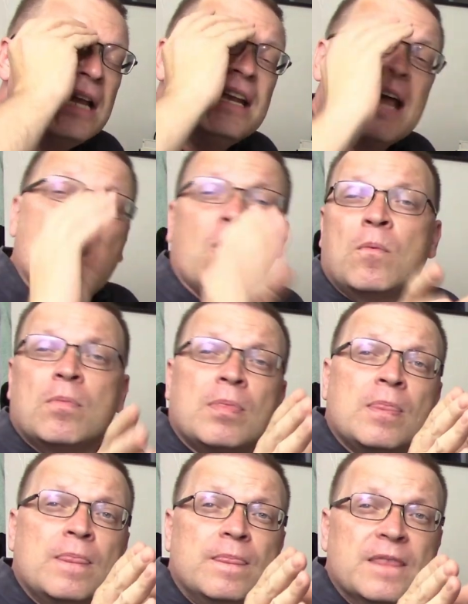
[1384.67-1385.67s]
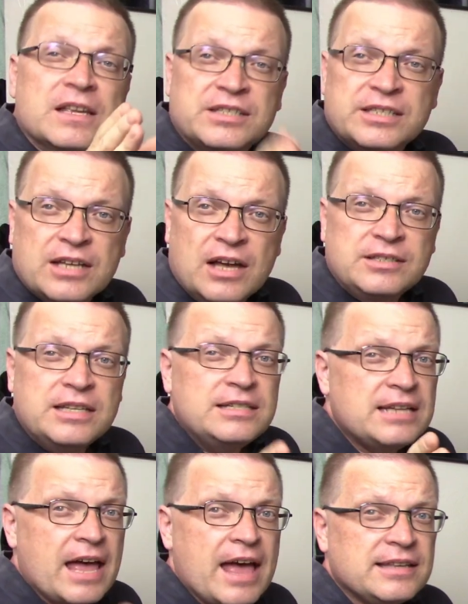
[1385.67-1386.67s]
Now, the SCSI
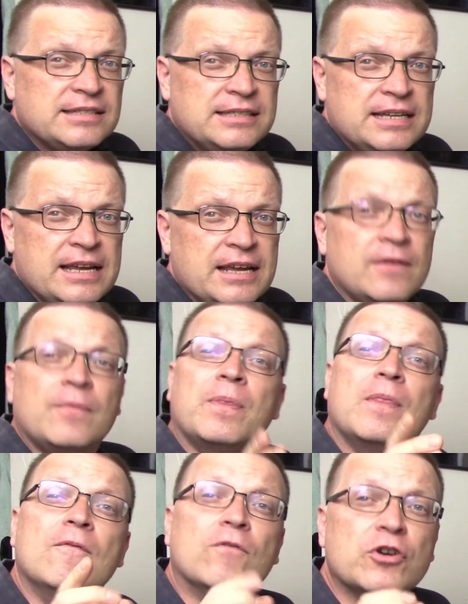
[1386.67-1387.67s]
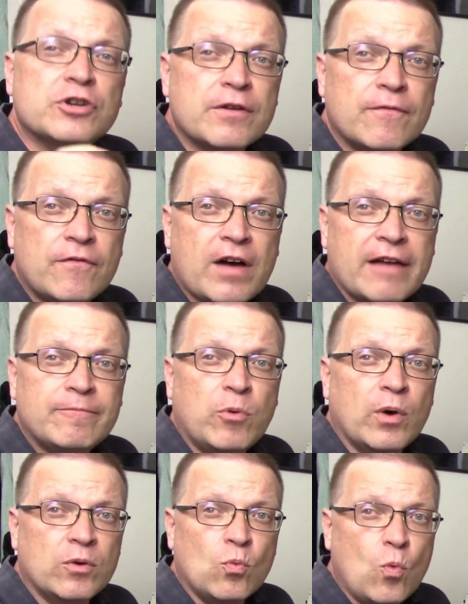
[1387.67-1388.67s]
to SD version
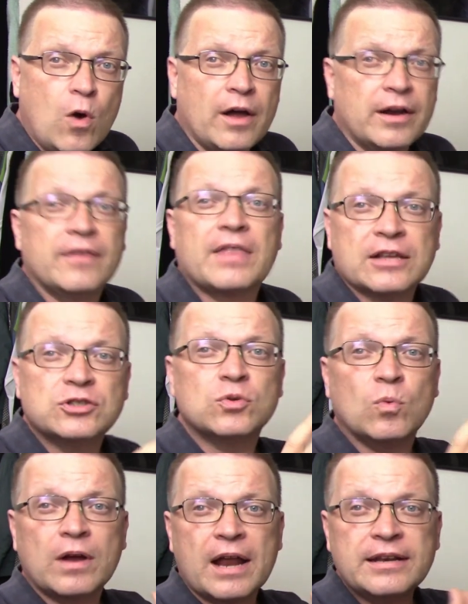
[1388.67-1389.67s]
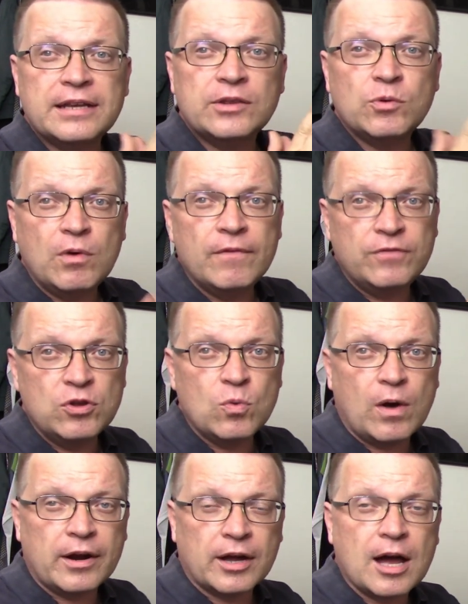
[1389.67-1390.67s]
5.1, that's the one I did the review
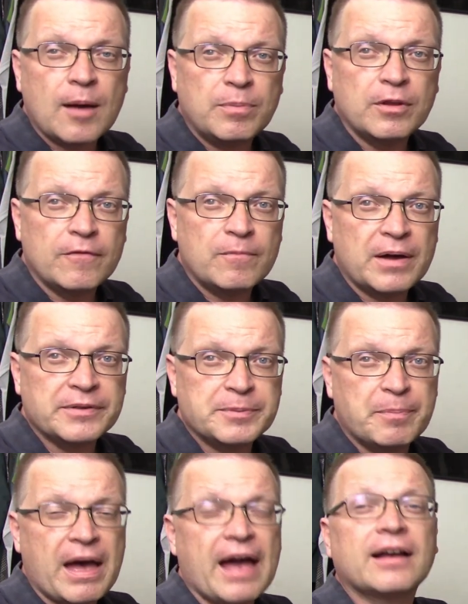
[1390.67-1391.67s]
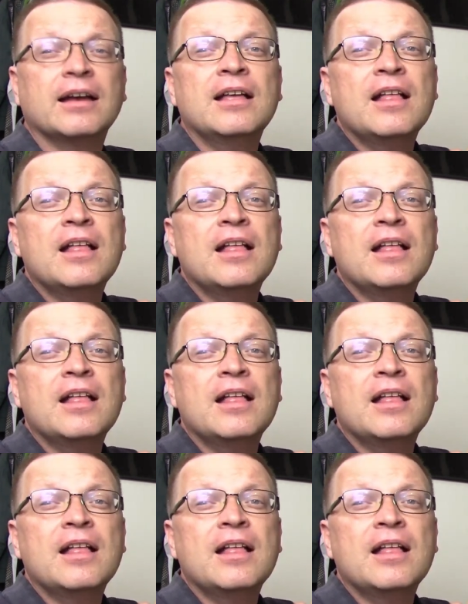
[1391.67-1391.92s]
on a couple of months back,